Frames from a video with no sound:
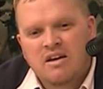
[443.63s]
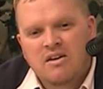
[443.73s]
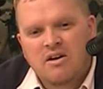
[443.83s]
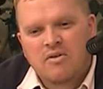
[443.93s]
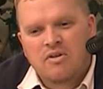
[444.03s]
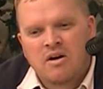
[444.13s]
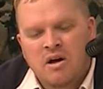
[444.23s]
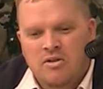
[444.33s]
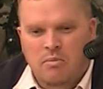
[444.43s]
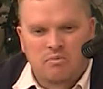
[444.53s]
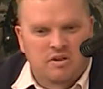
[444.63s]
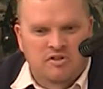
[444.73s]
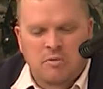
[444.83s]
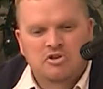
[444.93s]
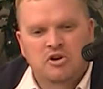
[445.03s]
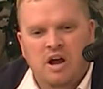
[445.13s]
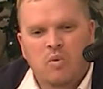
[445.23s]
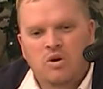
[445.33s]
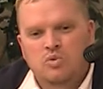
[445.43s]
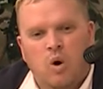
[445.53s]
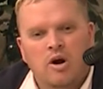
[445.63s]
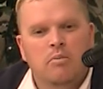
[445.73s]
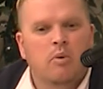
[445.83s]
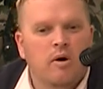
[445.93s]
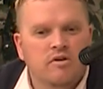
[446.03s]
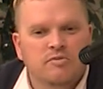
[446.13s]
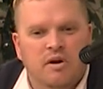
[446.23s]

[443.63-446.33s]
you know, the temperature at which water boils,